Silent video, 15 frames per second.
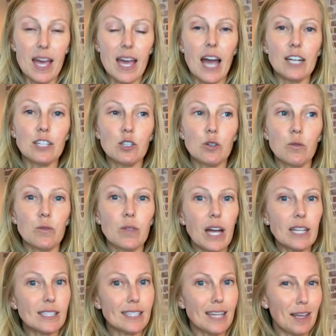And so
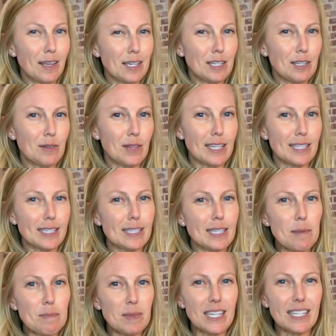that's telling you that
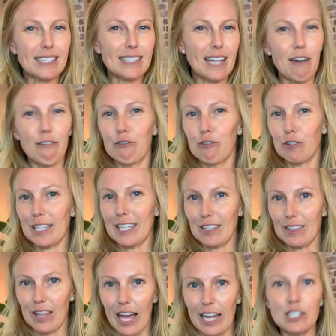something's not fully
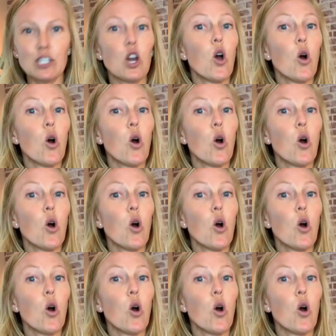aligned